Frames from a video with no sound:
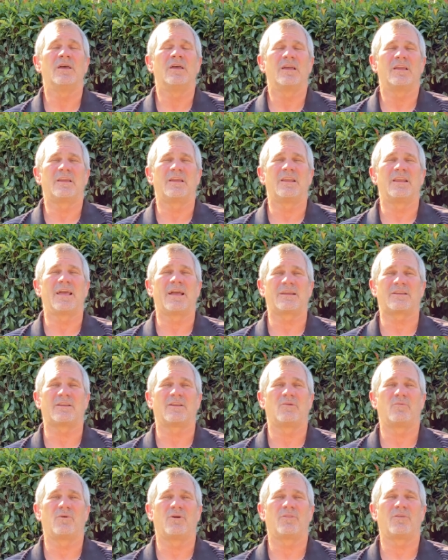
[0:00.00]

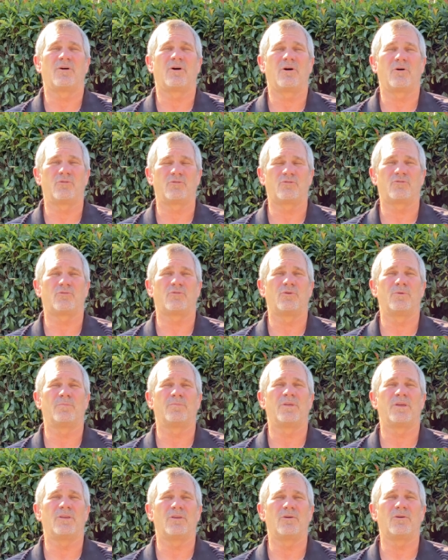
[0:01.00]
connected with a host group
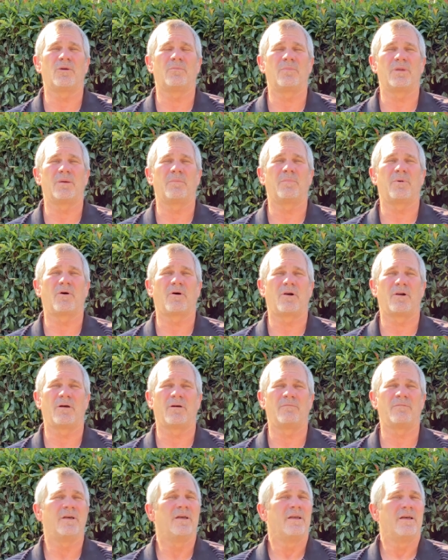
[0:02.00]
that you can be a part
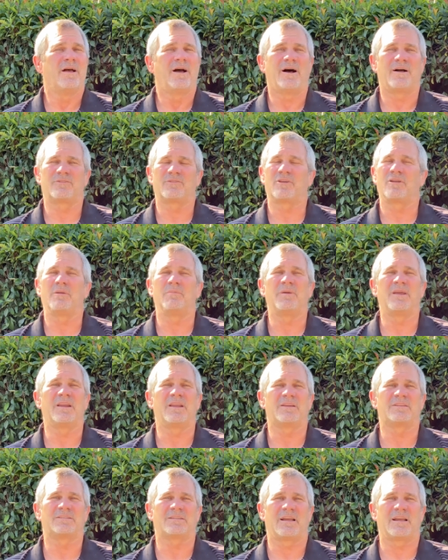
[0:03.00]
of. it's going to be an
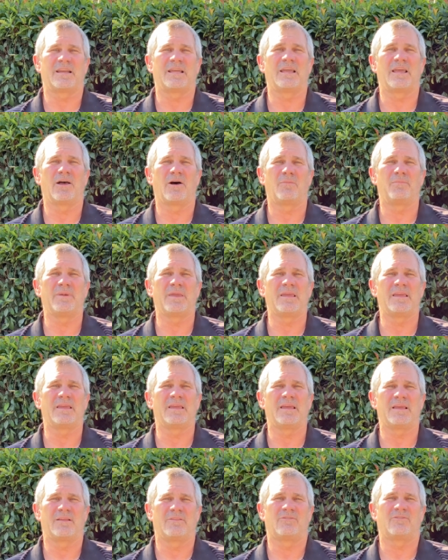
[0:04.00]
exciting LP
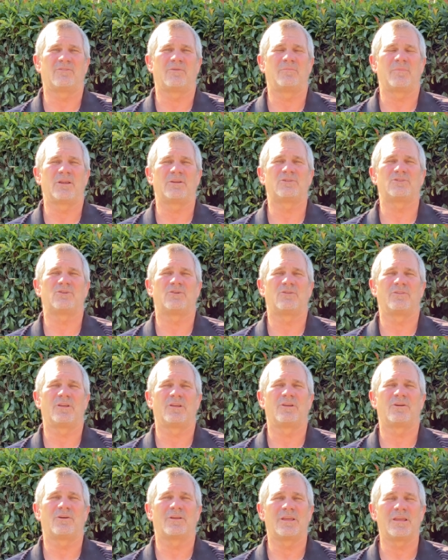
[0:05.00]
Kids, so make sure that
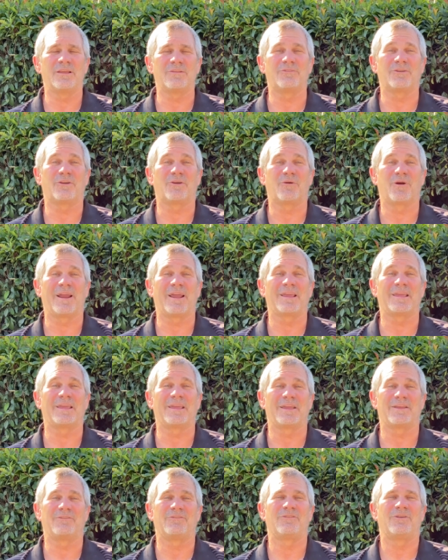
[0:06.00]
your kids kids and
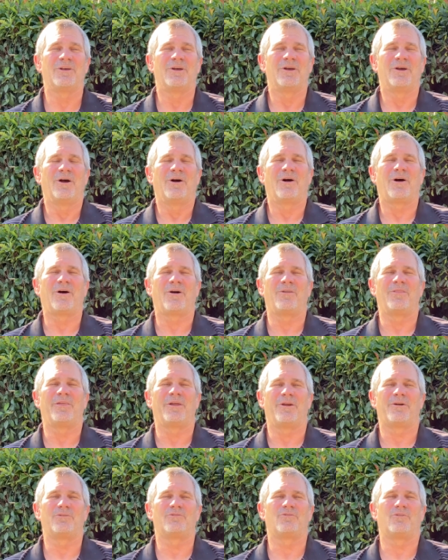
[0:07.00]
grandkids are
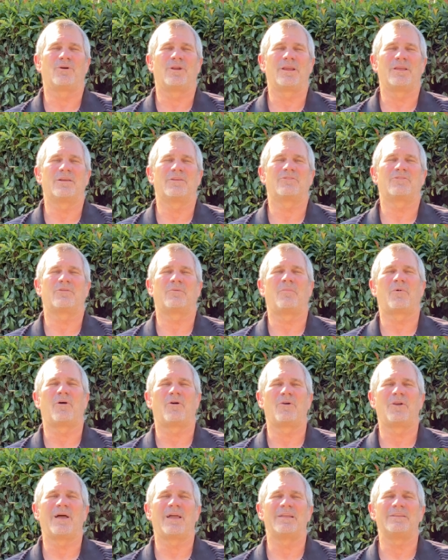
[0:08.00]
there joining us
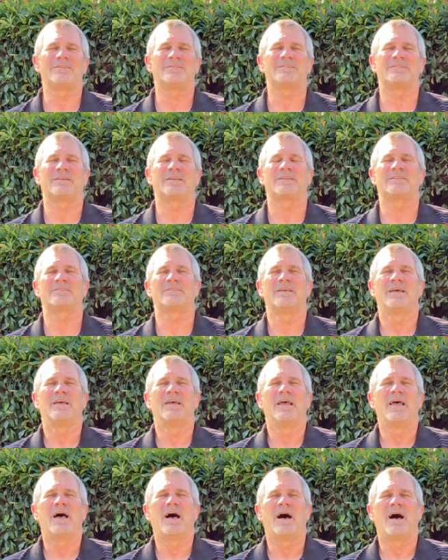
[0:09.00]
tomorrow night, 6
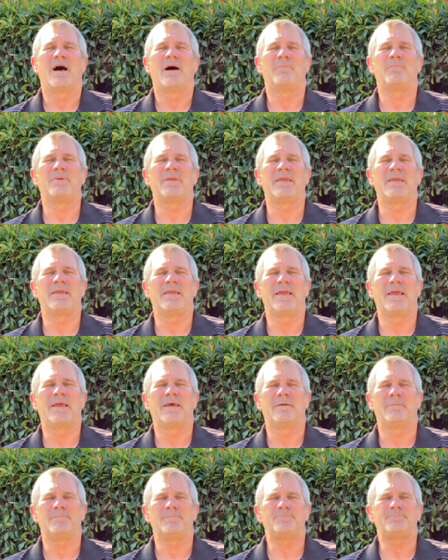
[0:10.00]
uh,
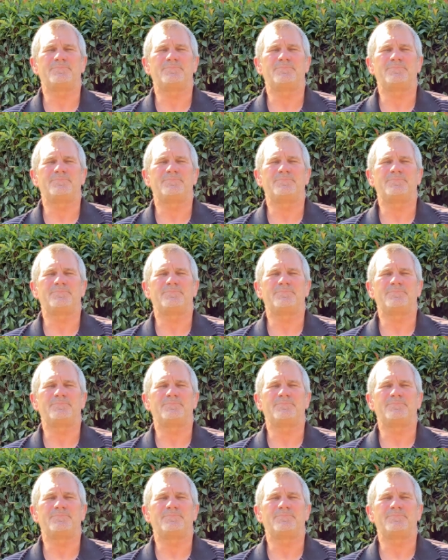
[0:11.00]
p.m.